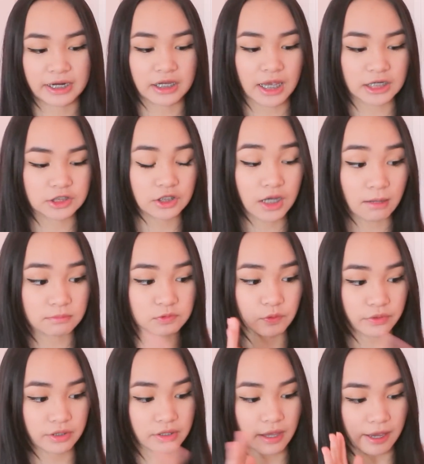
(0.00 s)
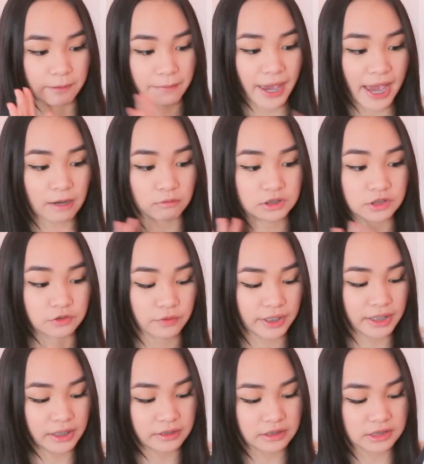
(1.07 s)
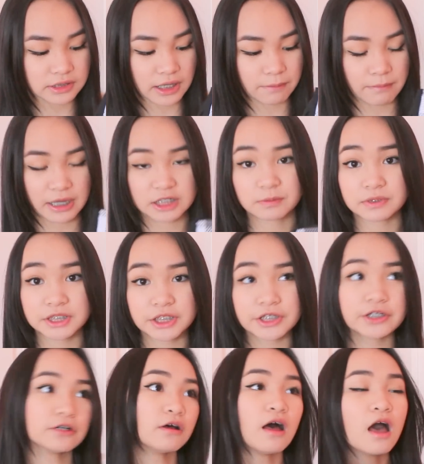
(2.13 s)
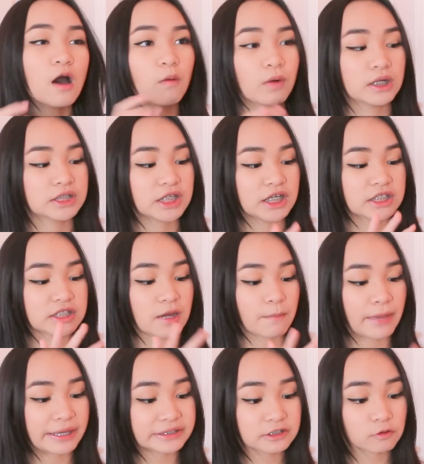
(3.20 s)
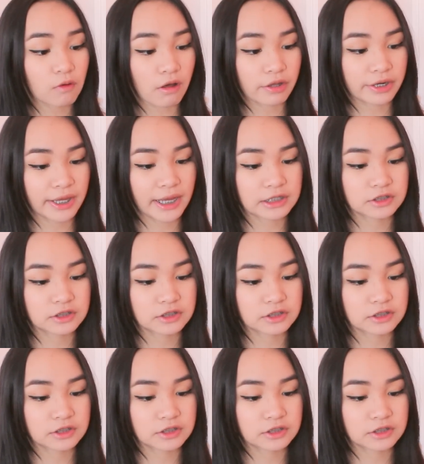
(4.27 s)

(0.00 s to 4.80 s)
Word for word: and it actually comes with a bag, which is great. And this is a mesh material, which is amazing quality.